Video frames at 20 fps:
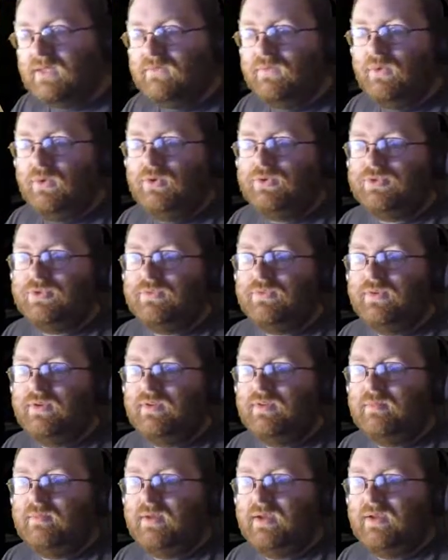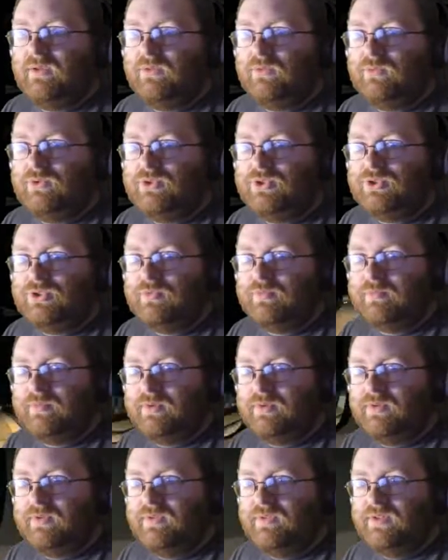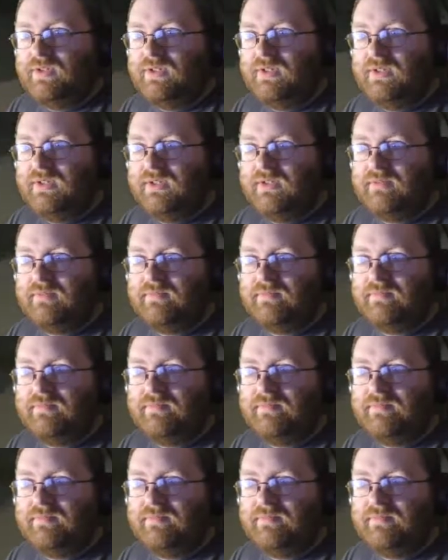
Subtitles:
430 miles, we should be alright.